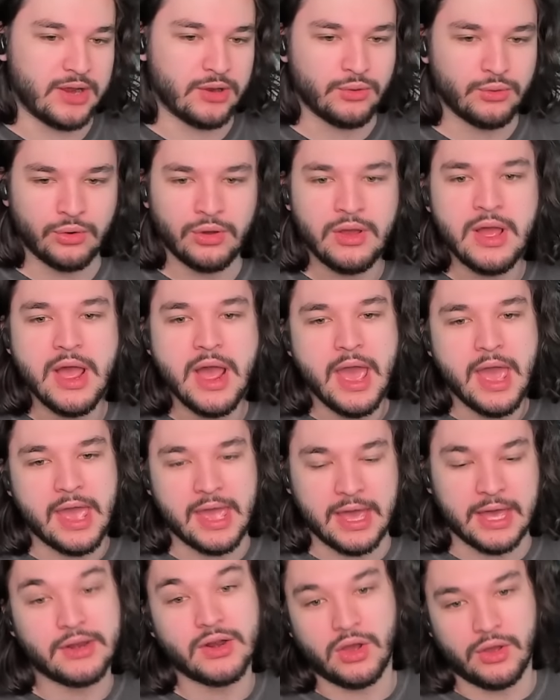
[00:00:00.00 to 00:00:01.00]
cool.
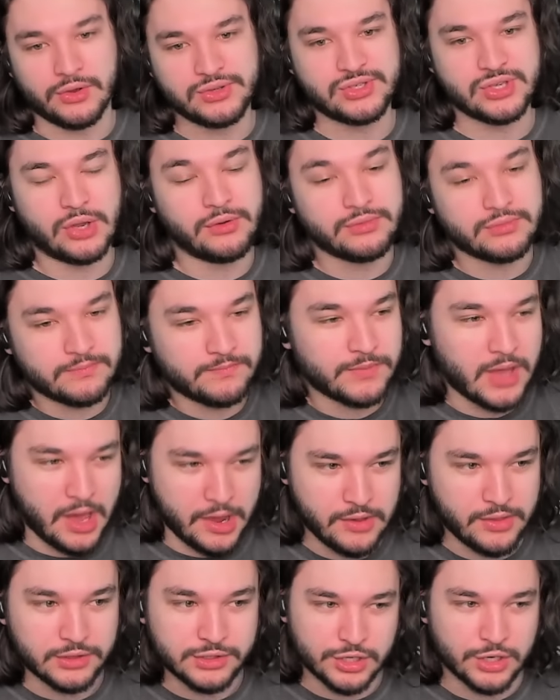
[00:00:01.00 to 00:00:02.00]
And also
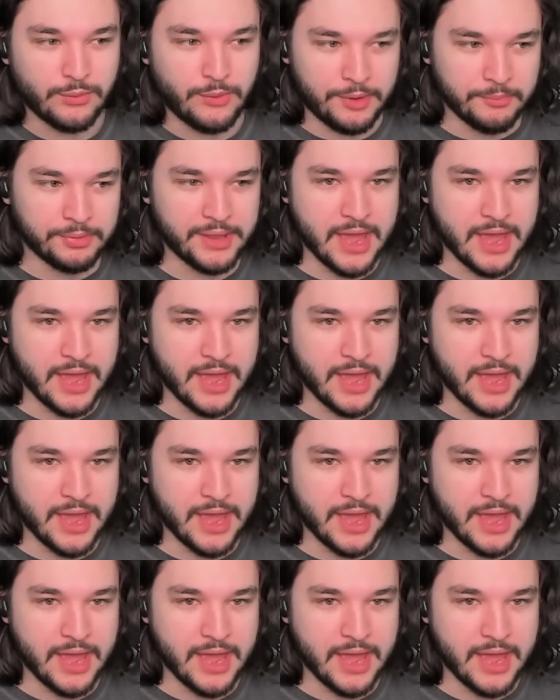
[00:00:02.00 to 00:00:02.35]
another turn 1 play,